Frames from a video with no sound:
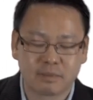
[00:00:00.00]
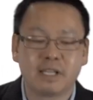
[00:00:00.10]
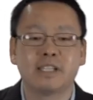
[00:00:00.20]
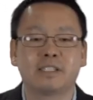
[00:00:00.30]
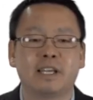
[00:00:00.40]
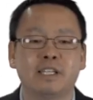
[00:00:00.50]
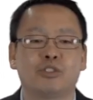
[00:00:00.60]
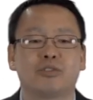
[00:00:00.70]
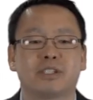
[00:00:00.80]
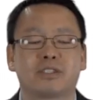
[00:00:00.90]
His
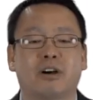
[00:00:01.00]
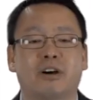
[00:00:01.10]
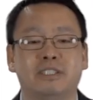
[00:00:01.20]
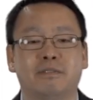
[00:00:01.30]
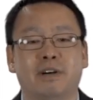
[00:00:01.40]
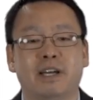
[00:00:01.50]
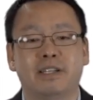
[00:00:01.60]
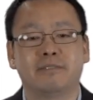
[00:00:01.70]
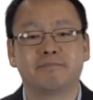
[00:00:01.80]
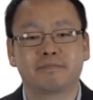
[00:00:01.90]
interests are
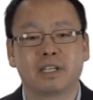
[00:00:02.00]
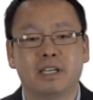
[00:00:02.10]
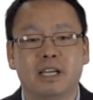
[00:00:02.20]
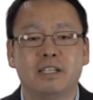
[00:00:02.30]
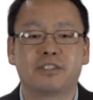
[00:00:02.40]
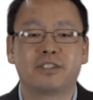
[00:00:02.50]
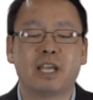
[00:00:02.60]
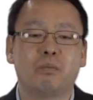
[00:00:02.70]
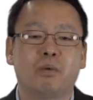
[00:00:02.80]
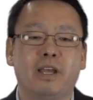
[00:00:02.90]
divided. In the
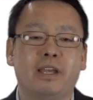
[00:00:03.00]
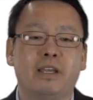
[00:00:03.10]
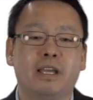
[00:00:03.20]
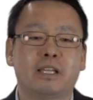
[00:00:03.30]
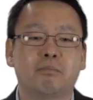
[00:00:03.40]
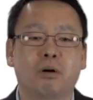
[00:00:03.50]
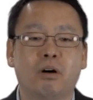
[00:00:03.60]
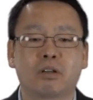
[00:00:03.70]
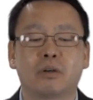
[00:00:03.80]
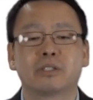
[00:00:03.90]
same way, and then
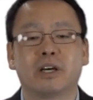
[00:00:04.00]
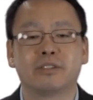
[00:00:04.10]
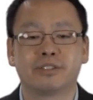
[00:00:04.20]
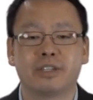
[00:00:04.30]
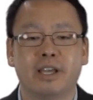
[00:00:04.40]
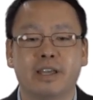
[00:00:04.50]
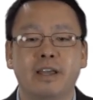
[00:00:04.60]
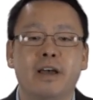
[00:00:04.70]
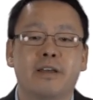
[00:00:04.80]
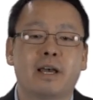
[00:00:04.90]
Paul goes on to
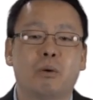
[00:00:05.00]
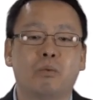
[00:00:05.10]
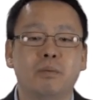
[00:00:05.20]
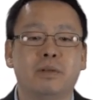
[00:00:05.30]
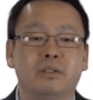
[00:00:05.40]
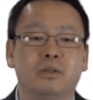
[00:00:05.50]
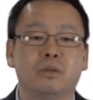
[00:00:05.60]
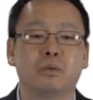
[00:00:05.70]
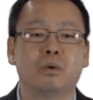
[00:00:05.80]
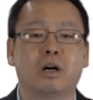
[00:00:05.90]
say that women
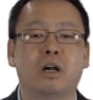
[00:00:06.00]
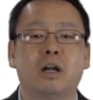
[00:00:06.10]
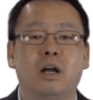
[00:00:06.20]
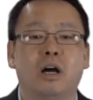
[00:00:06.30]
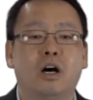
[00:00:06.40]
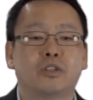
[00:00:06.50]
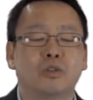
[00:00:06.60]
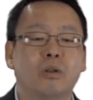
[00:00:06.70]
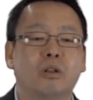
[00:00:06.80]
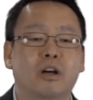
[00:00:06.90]
who are
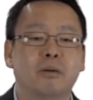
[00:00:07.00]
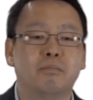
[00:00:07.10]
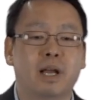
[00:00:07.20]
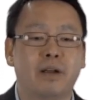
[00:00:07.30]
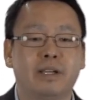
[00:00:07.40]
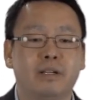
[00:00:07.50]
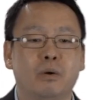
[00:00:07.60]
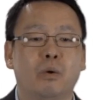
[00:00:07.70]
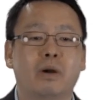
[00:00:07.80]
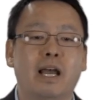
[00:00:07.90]
no longer married
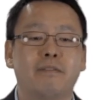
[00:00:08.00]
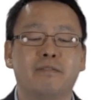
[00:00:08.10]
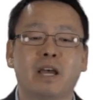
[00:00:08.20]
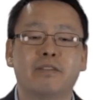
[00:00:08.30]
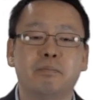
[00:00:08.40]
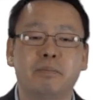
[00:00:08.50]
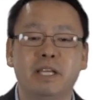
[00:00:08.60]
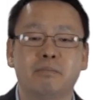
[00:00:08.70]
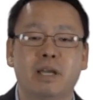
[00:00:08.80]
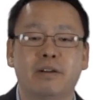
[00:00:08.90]
or have never
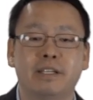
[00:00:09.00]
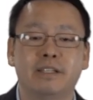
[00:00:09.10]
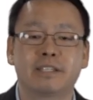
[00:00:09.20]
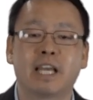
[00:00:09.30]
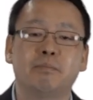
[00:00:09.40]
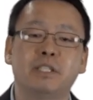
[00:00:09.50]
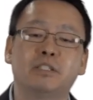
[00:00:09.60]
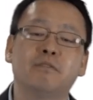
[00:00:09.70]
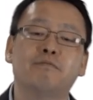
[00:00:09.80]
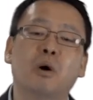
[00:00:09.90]
been married can be
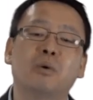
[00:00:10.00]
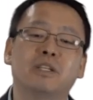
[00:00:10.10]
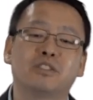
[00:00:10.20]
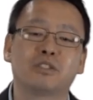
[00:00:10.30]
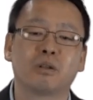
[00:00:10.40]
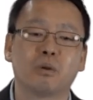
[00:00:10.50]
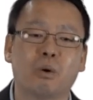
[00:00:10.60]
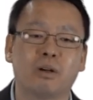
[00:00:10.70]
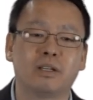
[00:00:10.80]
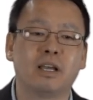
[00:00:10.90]
devoted to the
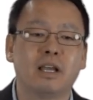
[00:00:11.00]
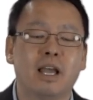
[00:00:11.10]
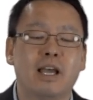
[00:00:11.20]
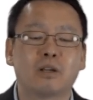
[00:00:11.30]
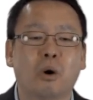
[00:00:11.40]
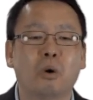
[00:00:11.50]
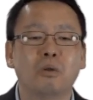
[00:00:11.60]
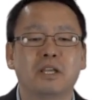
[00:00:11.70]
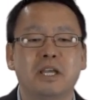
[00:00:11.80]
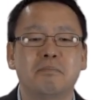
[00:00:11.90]
Lord and
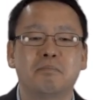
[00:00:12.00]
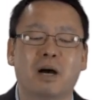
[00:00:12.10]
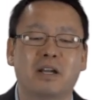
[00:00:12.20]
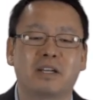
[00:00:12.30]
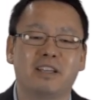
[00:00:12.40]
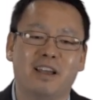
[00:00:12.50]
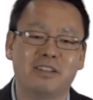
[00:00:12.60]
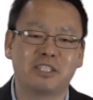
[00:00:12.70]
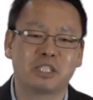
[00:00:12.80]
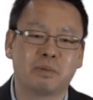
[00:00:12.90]
holy in body
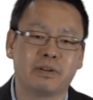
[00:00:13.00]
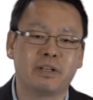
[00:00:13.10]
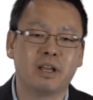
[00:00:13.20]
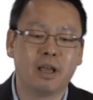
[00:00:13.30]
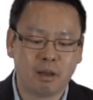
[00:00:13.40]
and in spirit.